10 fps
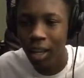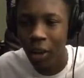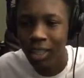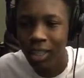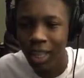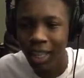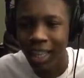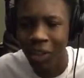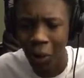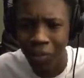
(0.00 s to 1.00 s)
Curry said,
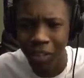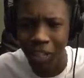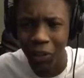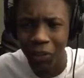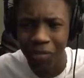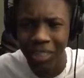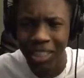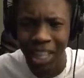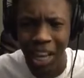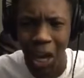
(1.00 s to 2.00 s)
get over here. He
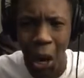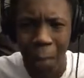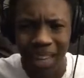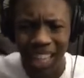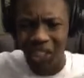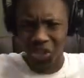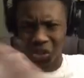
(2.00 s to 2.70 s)
said, come here,